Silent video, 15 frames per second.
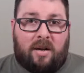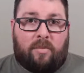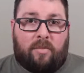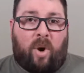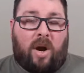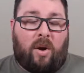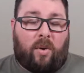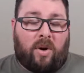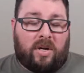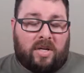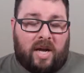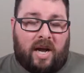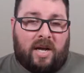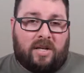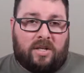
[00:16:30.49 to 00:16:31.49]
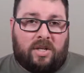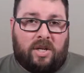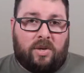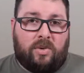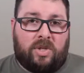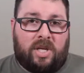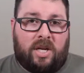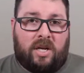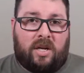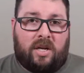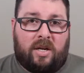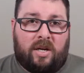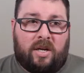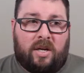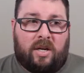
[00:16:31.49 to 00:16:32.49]
Prioritize using
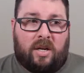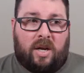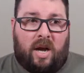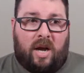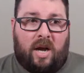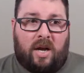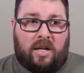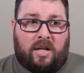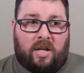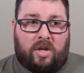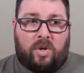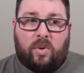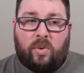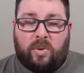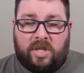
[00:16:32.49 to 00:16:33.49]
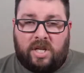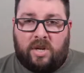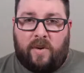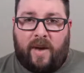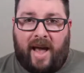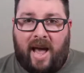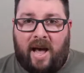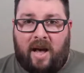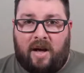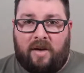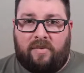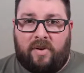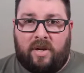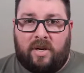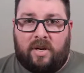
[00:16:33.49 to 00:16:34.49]
the tools that you have